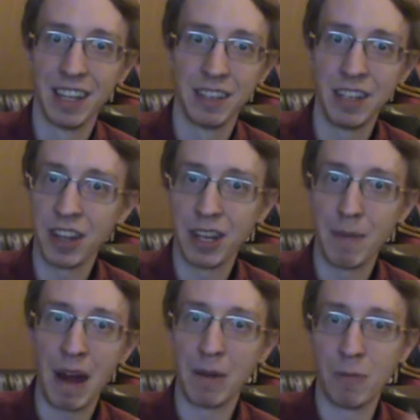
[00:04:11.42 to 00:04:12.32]
nothing
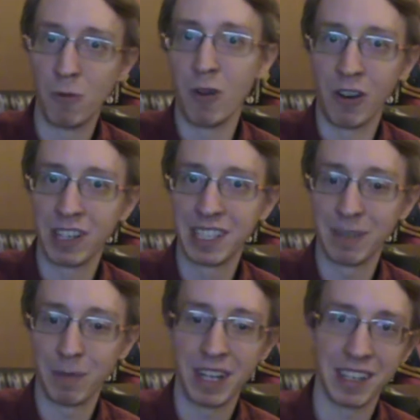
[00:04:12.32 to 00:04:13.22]
about them works,
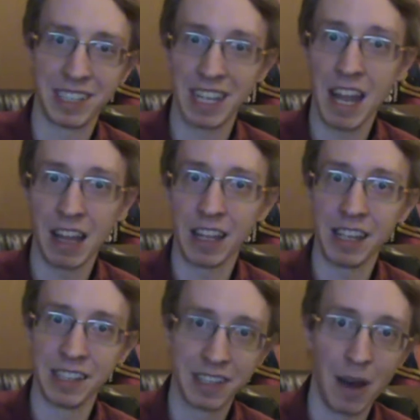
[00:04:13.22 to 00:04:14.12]
because the
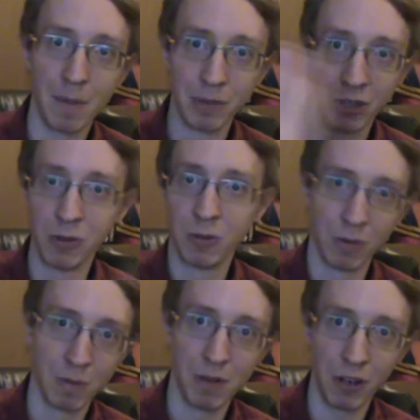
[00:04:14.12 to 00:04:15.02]
aliens come
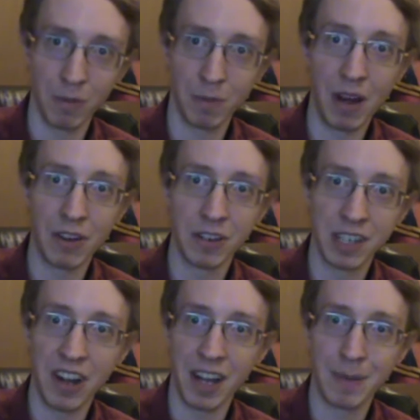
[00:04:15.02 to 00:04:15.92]
to modern
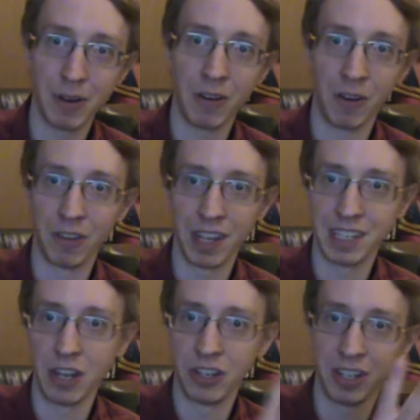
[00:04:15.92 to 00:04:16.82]
time Earth,
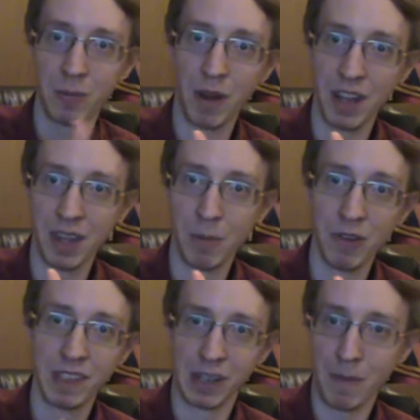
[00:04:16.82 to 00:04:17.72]
essentially, when the
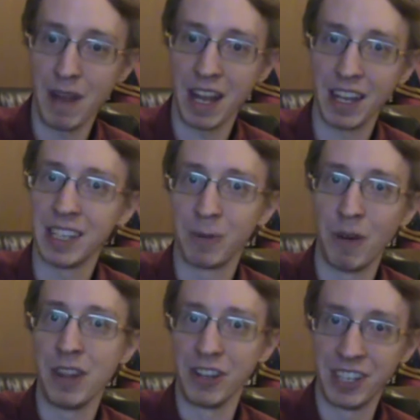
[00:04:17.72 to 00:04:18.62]
movies are made. It's
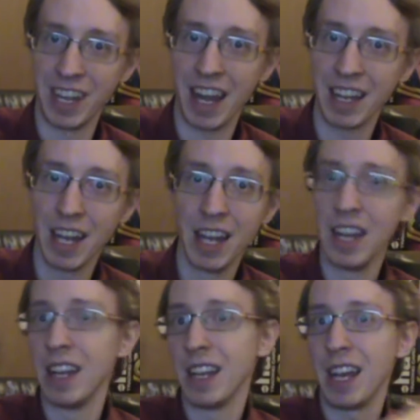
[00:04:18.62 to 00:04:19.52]
when they're set.
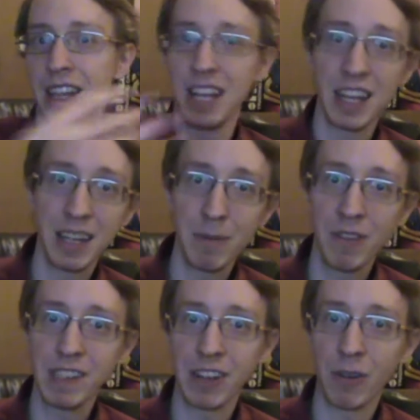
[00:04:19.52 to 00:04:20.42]
And the Alien
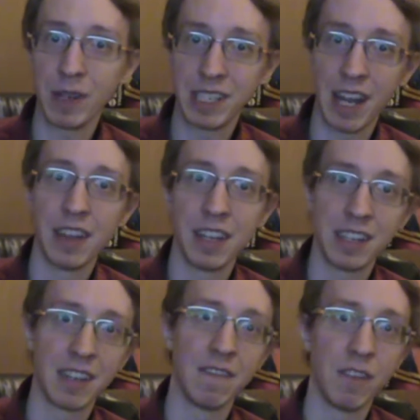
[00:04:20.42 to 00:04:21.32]
movies are always set in the
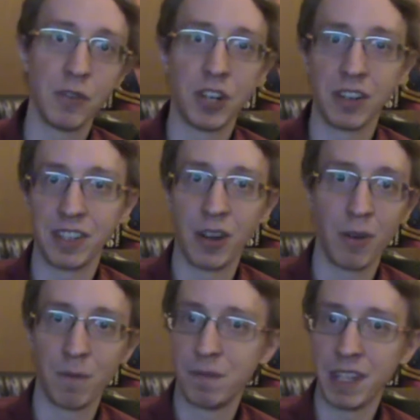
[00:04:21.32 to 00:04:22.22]
distant future,
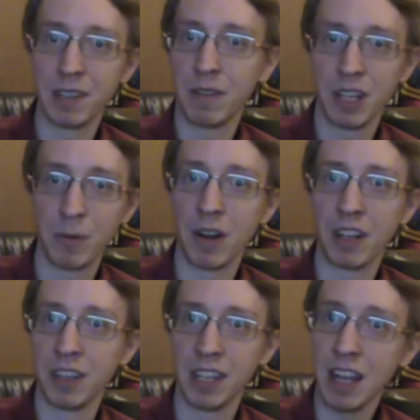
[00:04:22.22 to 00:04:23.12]
so it doesn't really work
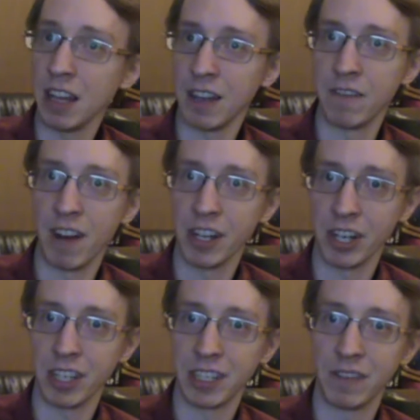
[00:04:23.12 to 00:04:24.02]
in the Alien
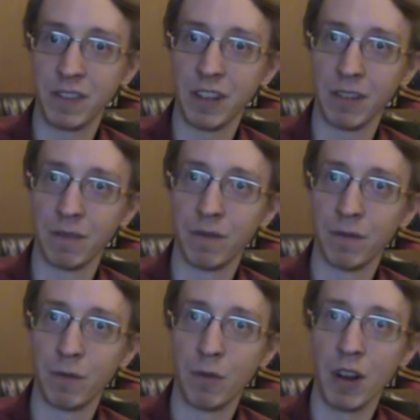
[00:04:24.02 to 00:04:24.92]
franchise. If you
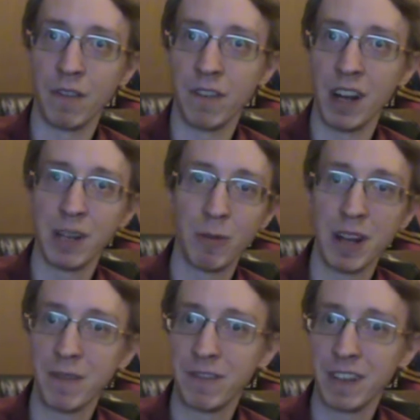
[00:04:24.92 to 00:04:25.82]
want to find a way
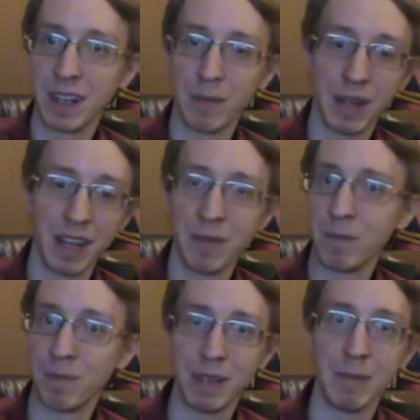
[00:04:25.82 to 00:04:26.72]
to fit them
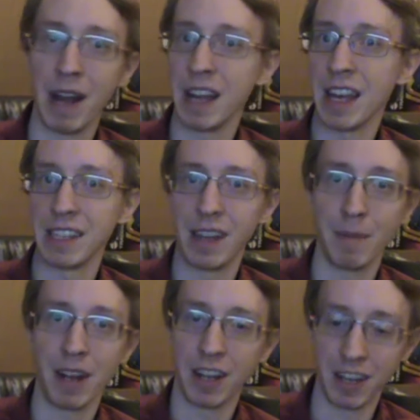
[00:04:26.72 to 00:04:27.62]
in, be my guest.
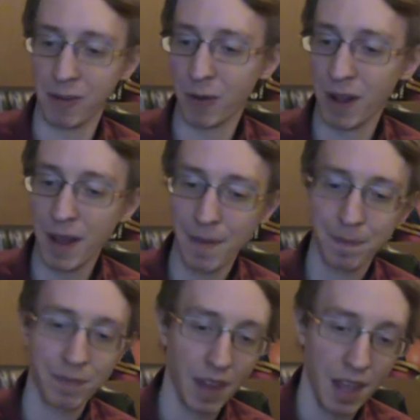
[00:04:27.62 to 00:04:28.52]
I'm not going to.
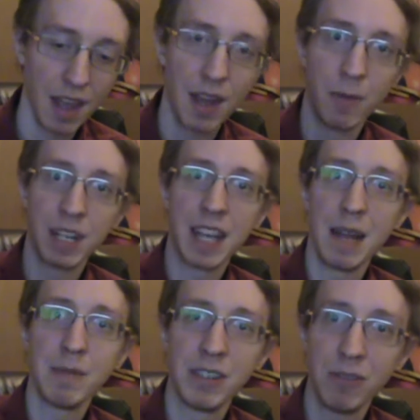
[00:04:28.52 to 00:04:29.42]
When it
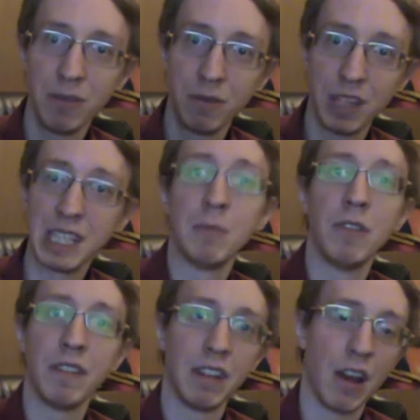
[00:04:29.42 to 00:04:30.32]
came to this
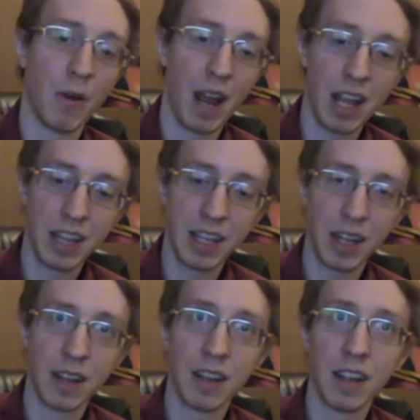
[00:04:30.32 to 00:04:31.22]
movie, though,
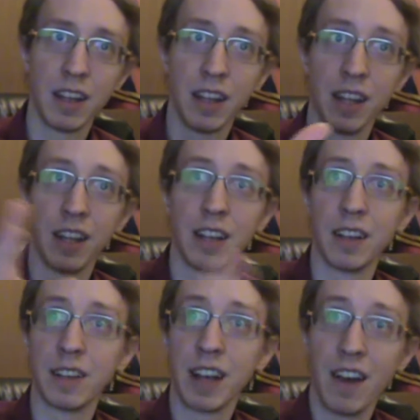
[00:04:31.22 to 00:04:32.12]
Alien
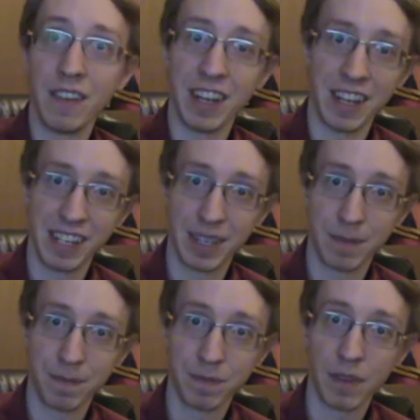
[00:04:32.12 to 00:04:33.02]
Covenant,
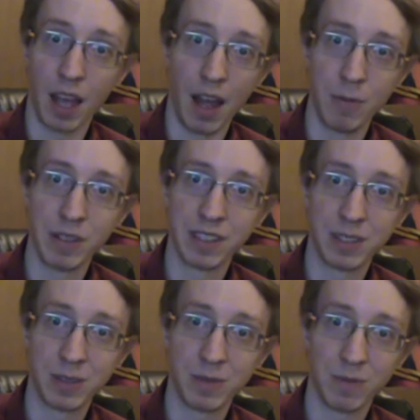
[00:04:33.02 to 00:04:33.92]
I
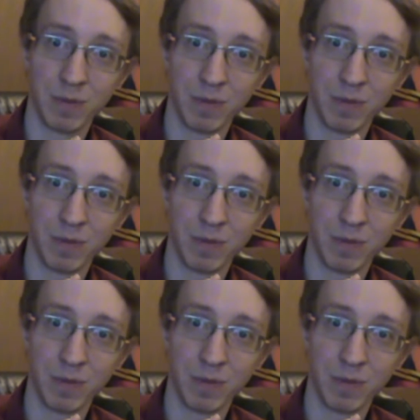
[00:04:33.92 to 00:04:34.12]
was